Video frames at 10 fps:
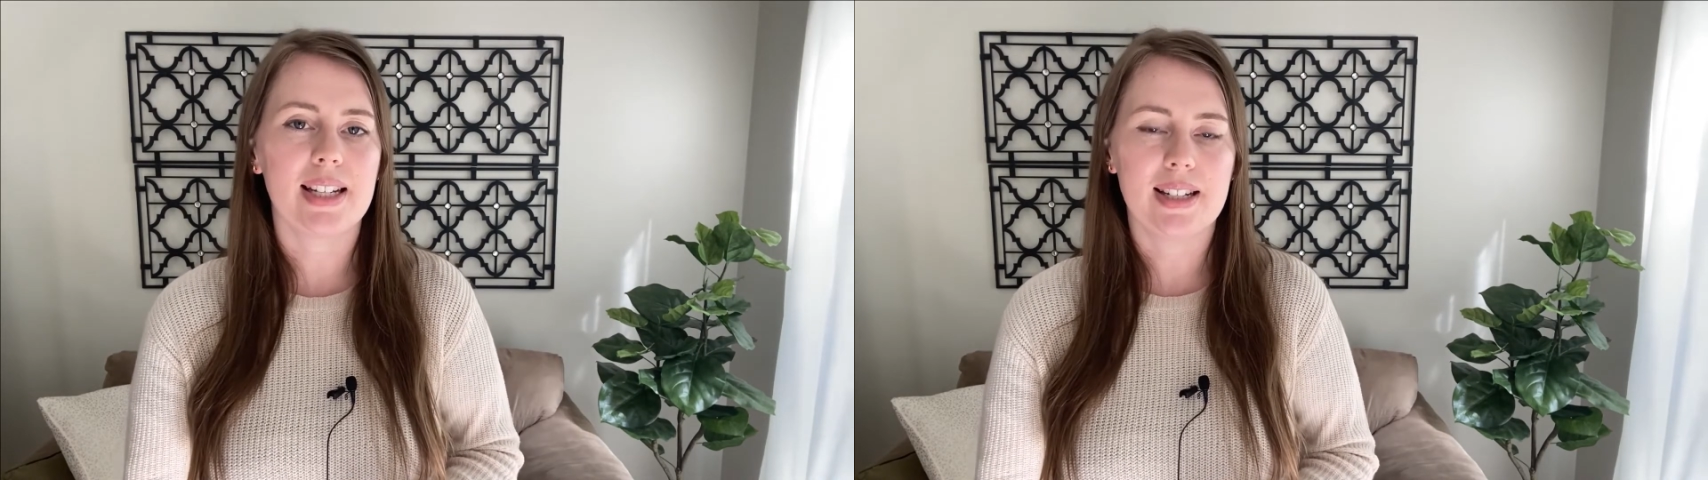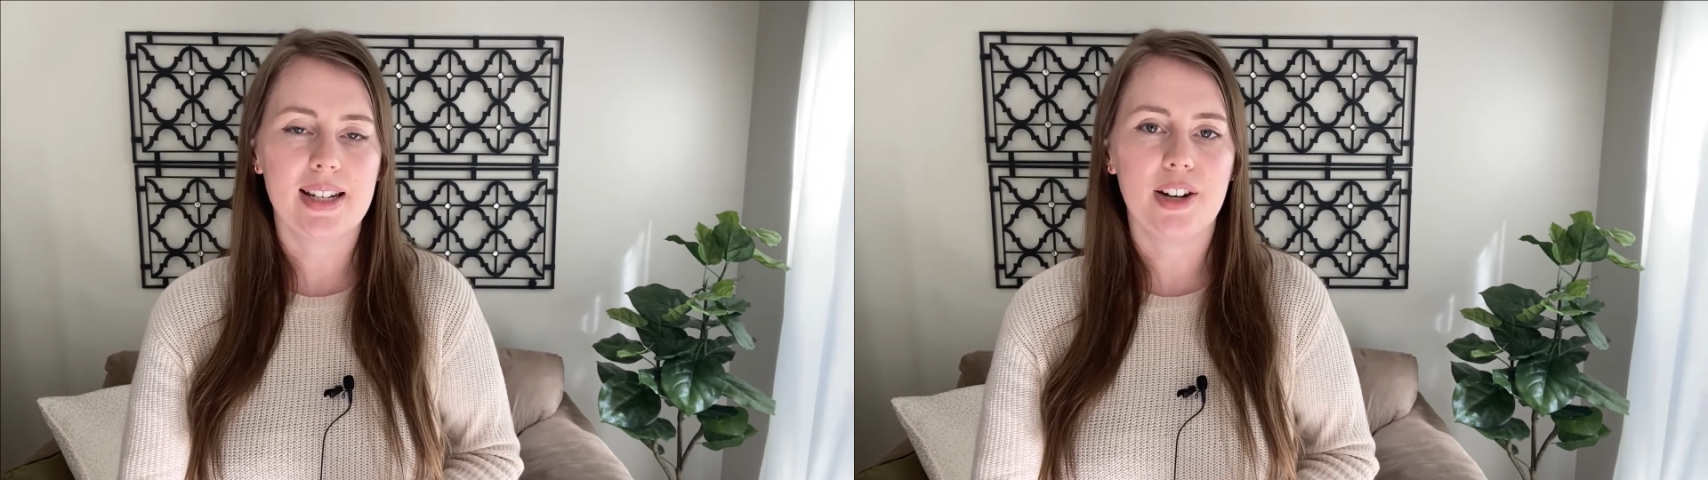
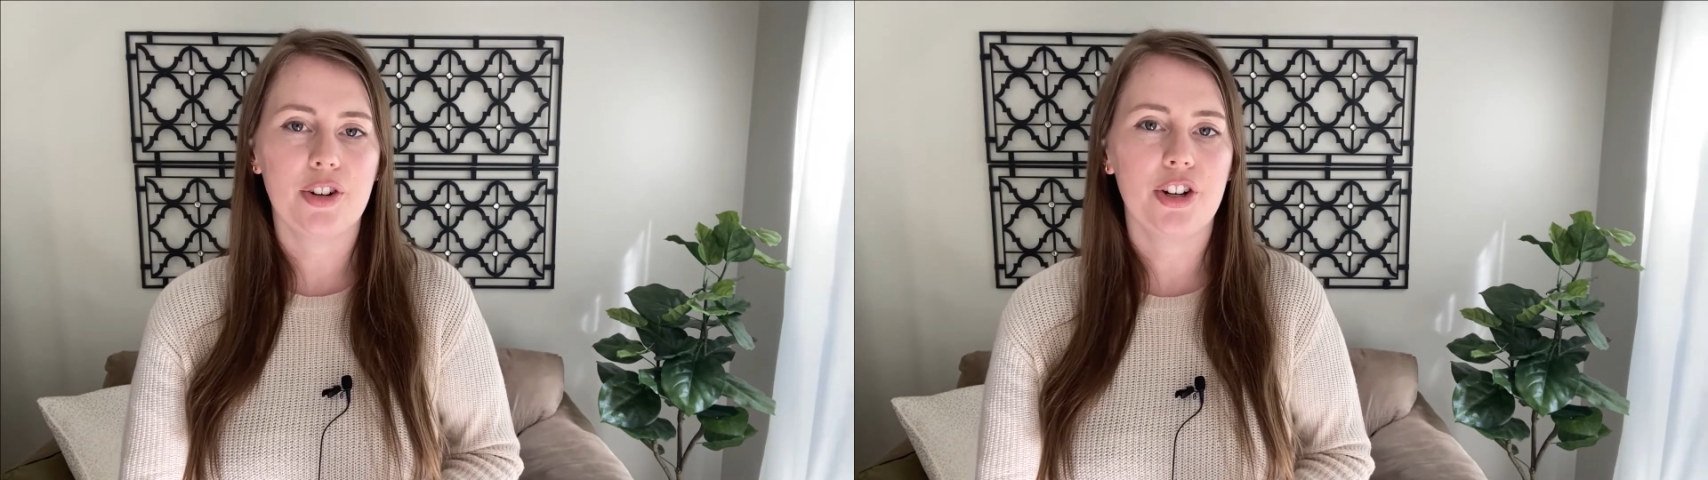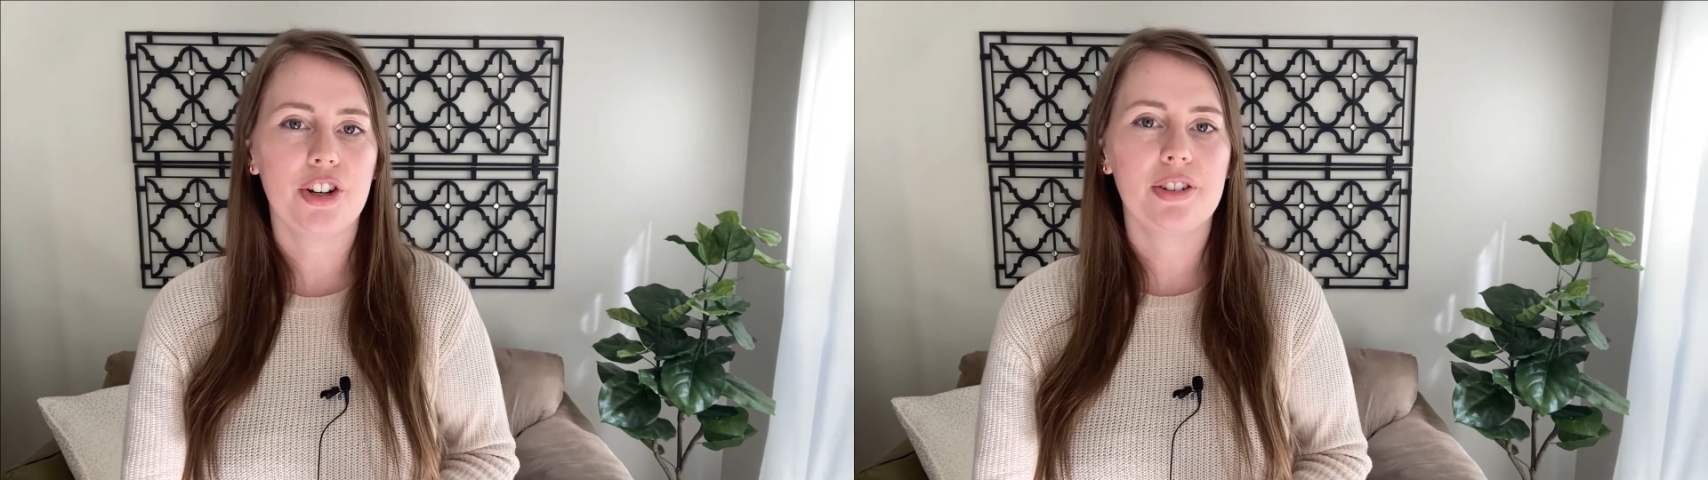
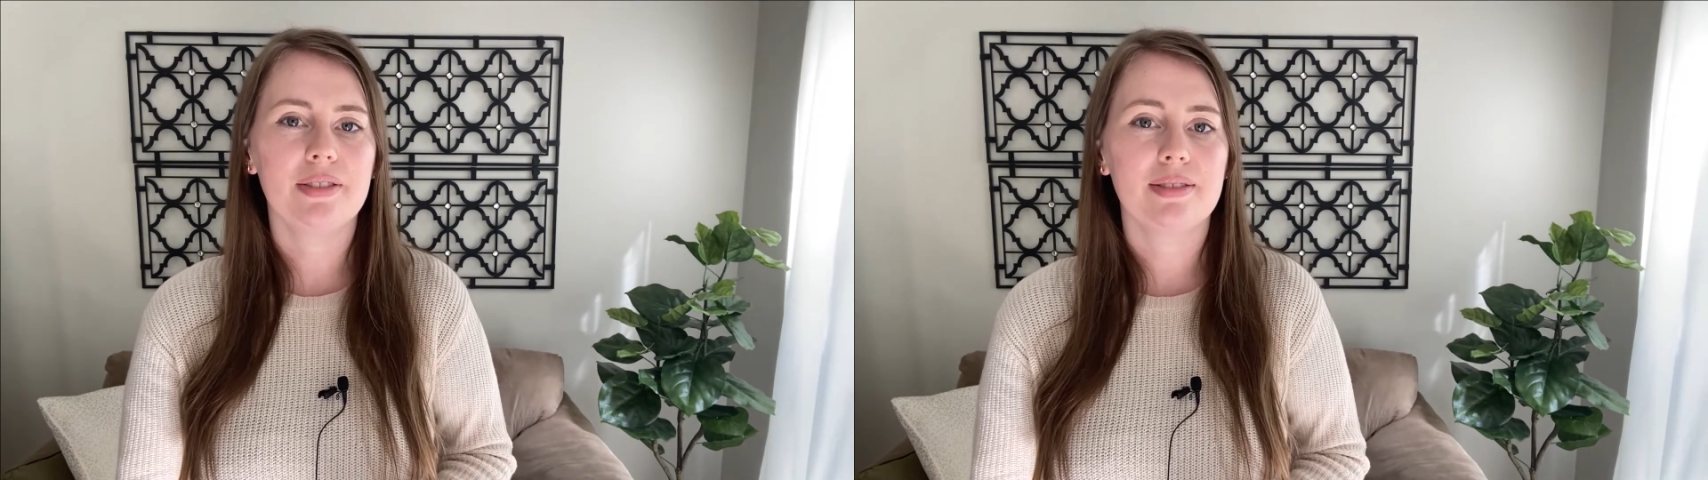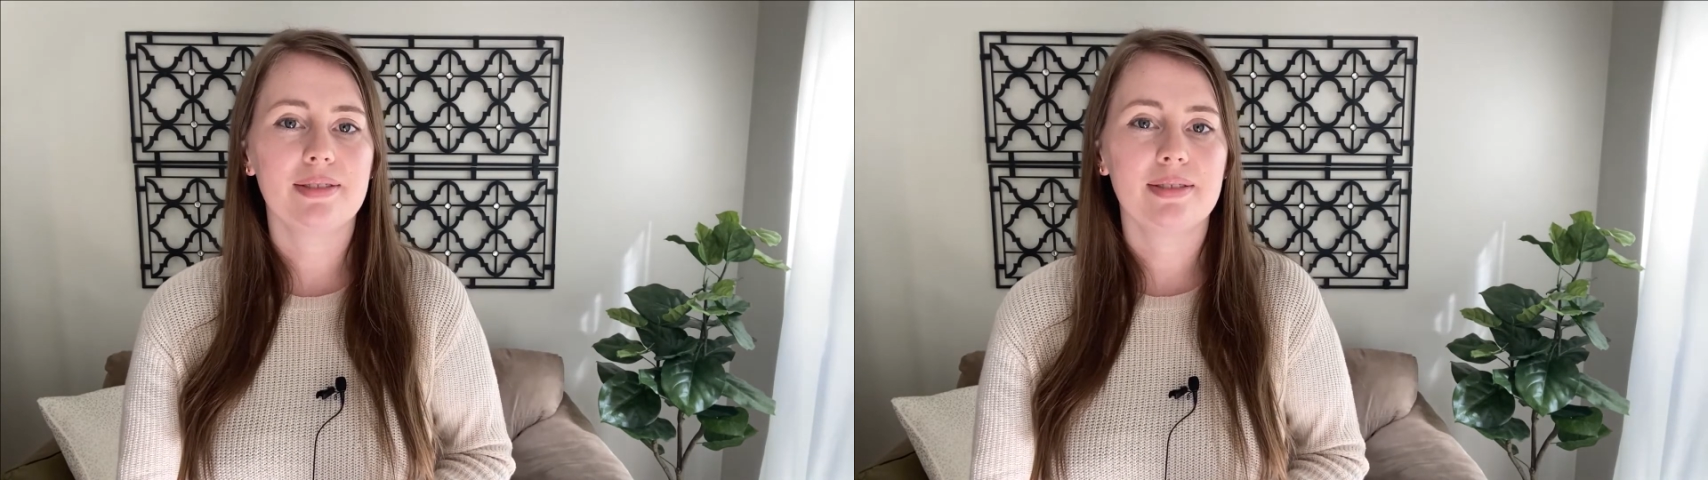interior.
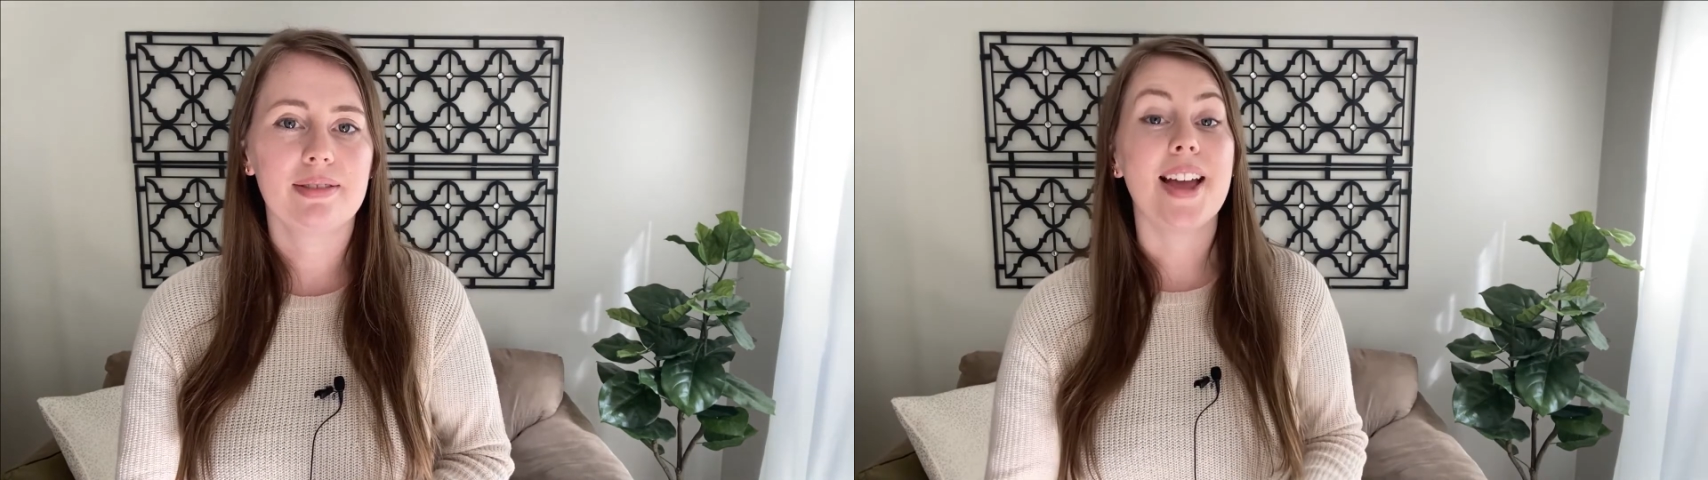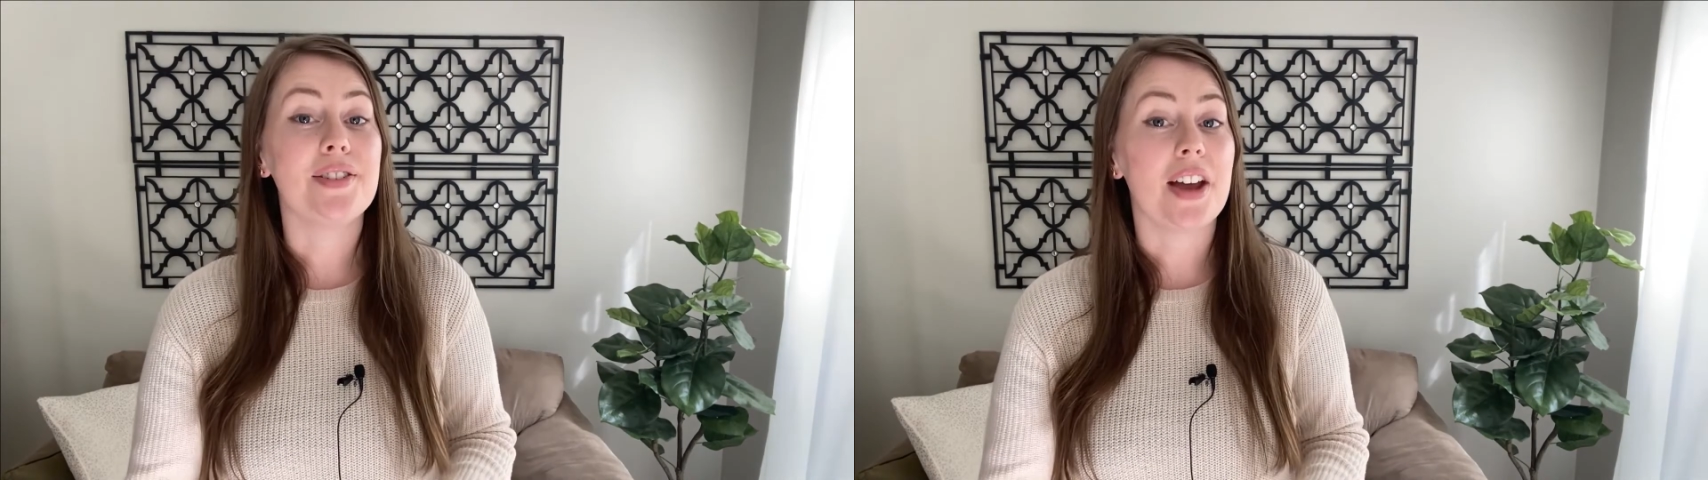
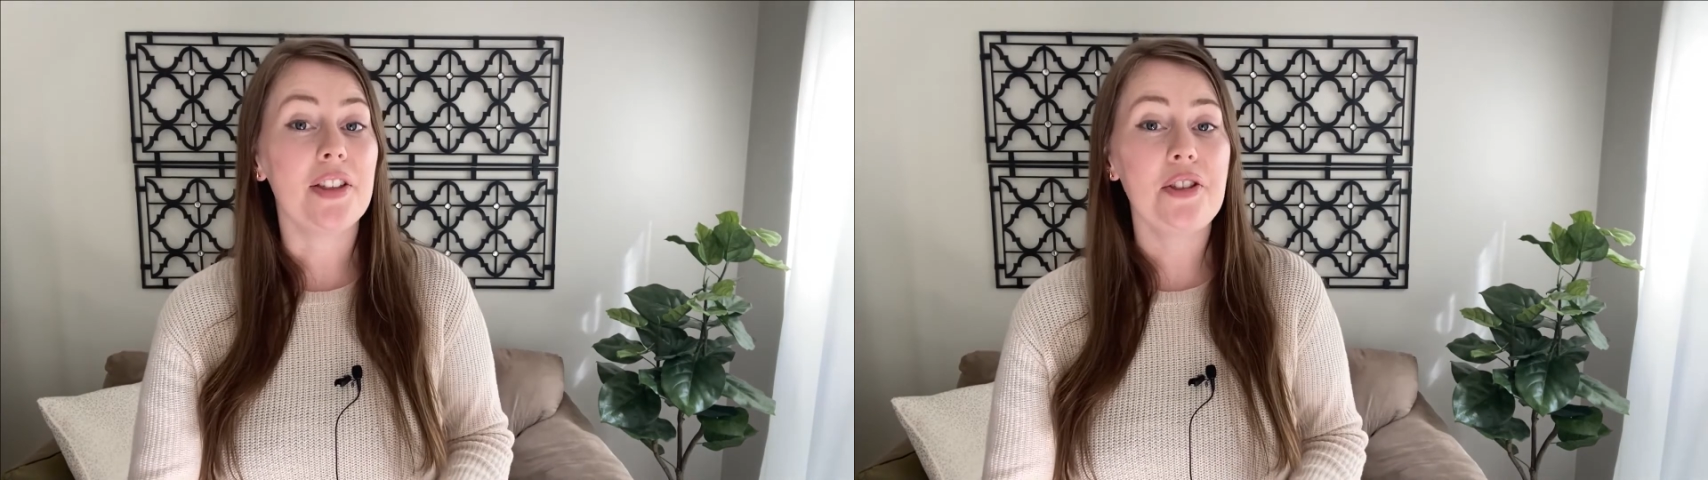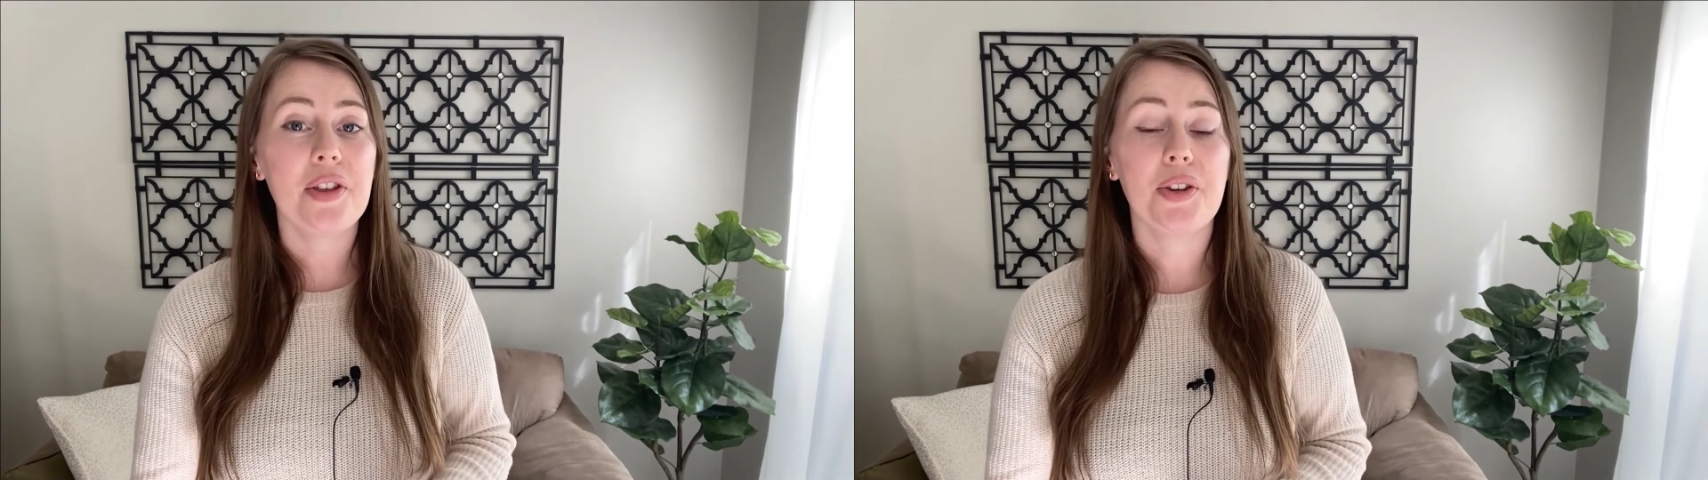
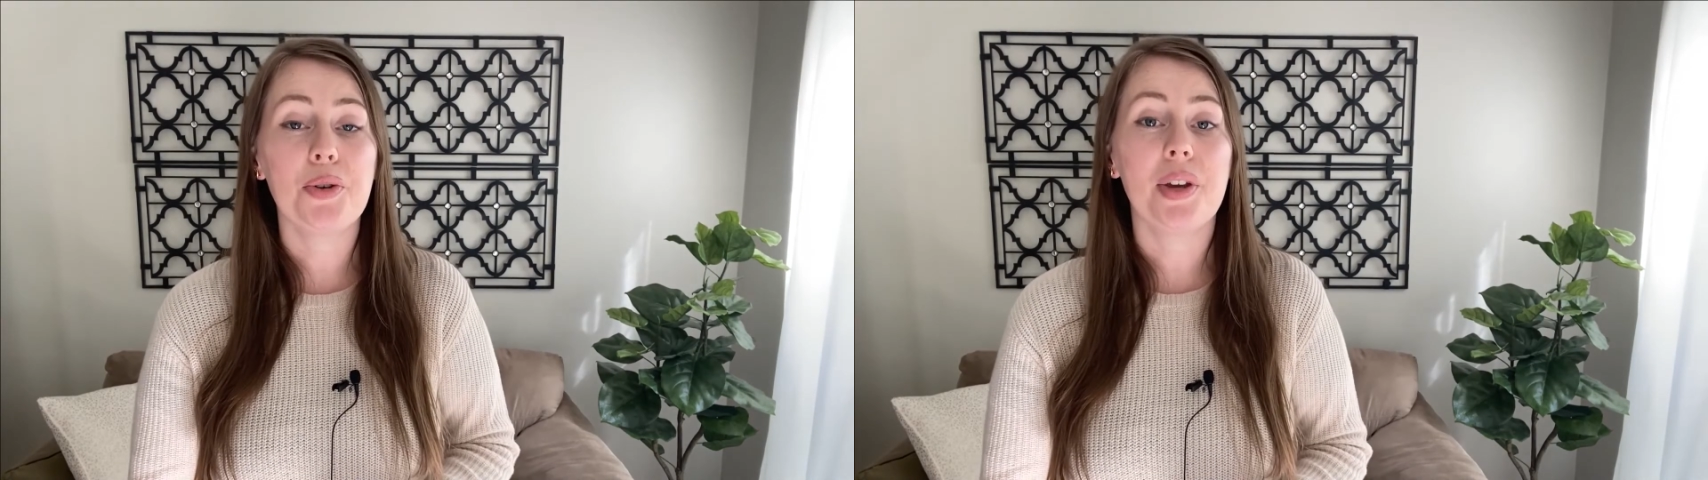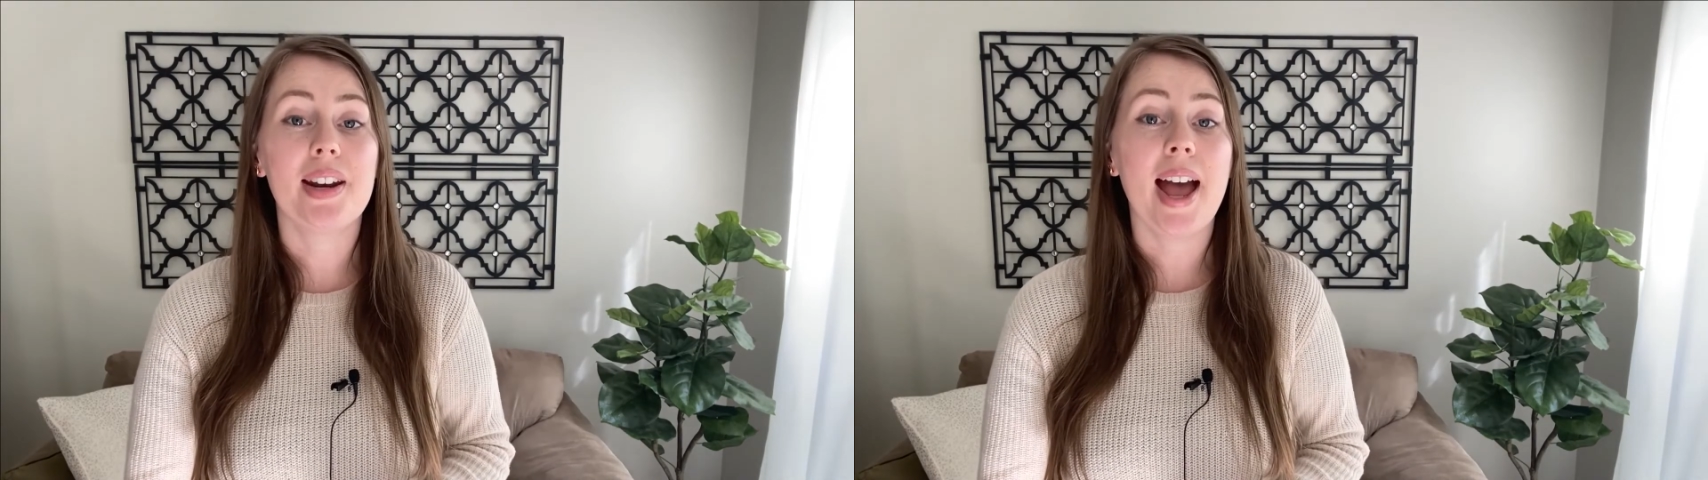Another thing you can